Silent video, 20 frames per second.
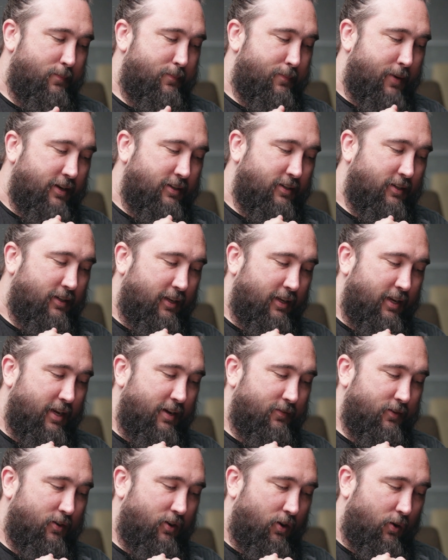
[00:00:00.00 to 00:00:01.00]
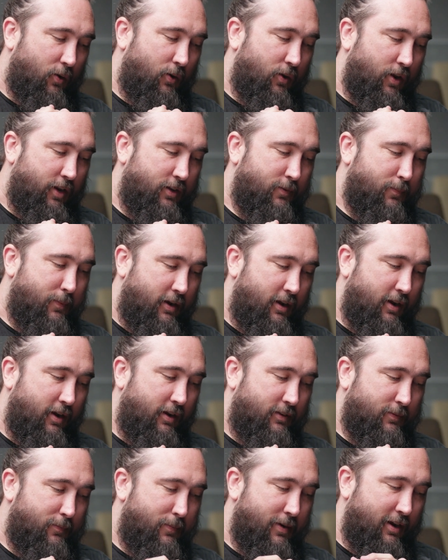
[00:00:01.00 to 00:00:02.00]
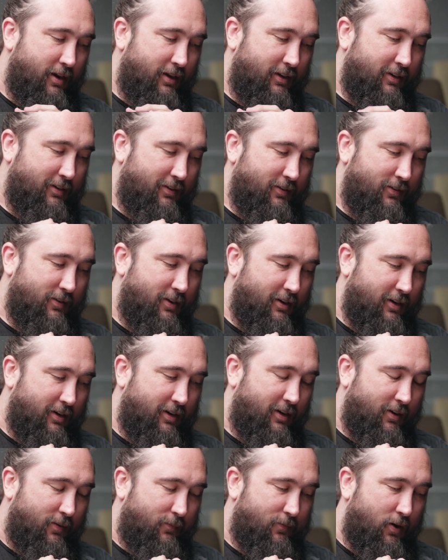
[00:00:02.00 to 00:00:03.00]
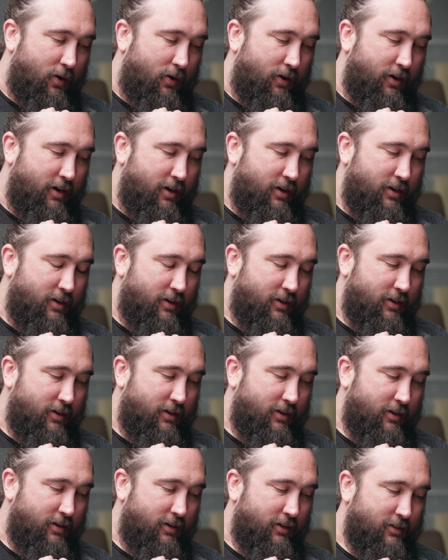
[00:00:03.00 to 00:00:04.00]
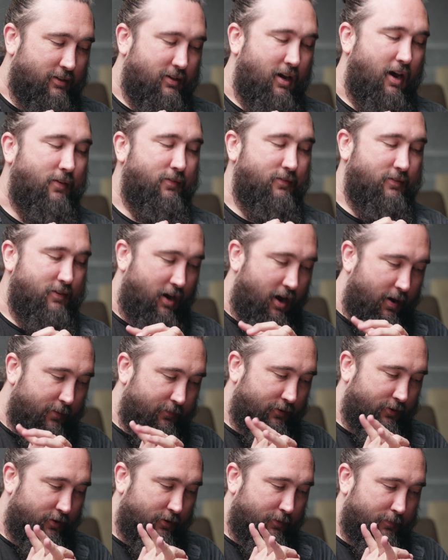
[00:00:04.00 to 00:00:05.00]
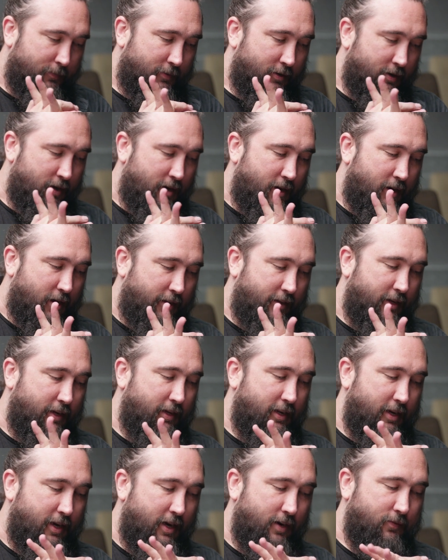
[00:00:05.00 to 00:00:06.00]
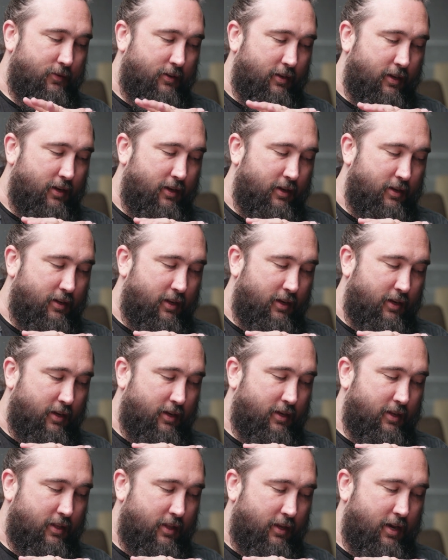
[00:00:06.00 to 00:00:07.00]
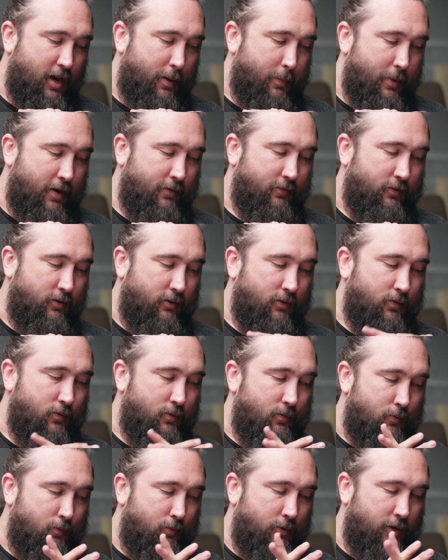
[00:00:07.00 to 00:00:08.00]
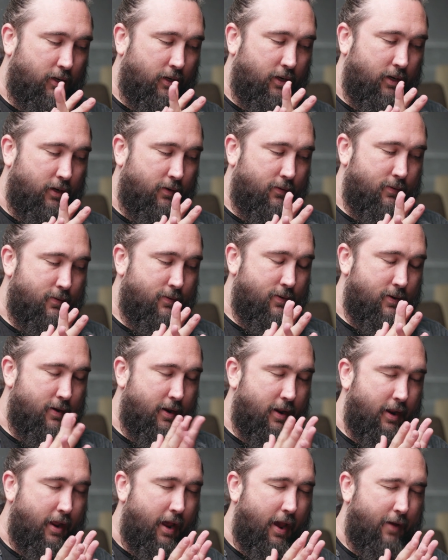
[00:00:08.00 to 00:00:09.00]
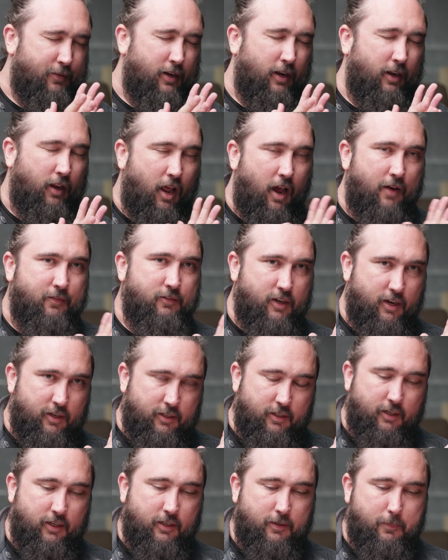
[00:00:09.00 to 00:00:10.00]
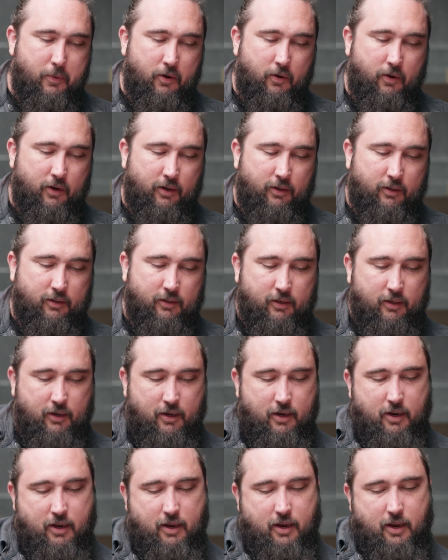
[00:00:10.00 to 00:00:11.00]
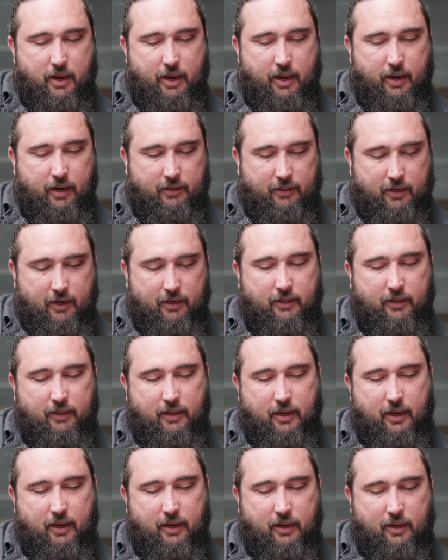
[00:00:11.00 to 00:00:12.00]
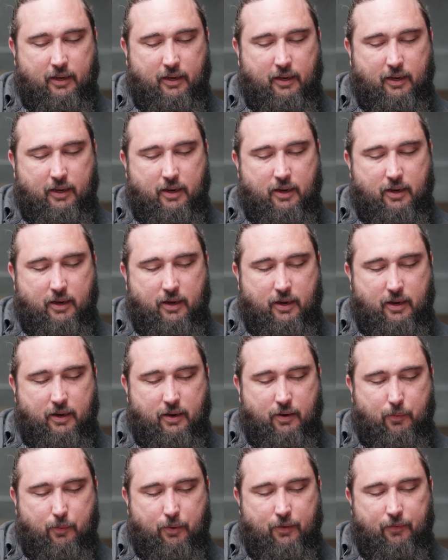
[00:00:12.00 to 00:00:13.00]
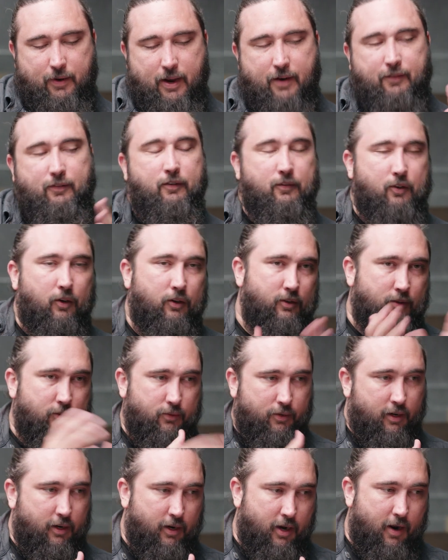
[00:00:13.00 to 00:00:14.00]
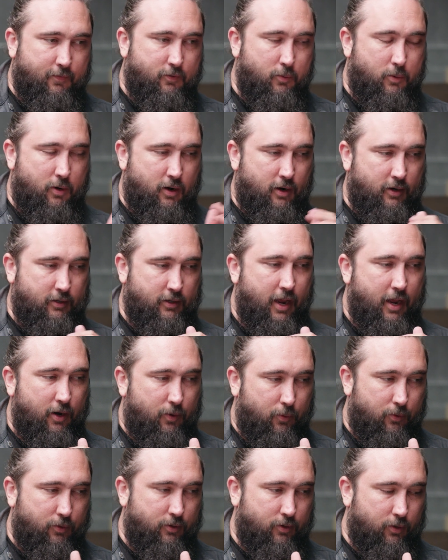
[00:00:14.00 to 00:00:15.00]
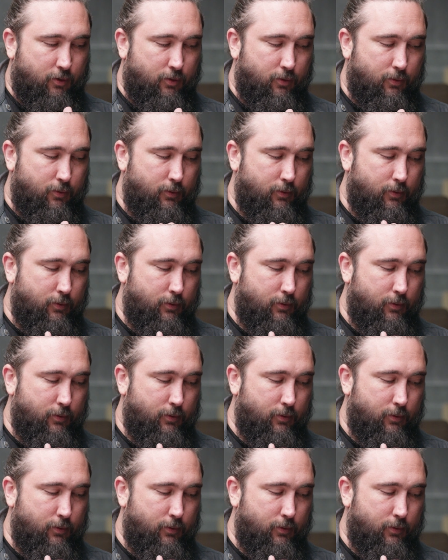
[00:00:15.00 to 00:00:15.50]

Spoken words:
basically, even though it's been a very tough time for them, I think at the end of it, they come out of it really having a life-changing experience, in the sense that they would have never have got to do that otherwise. And also,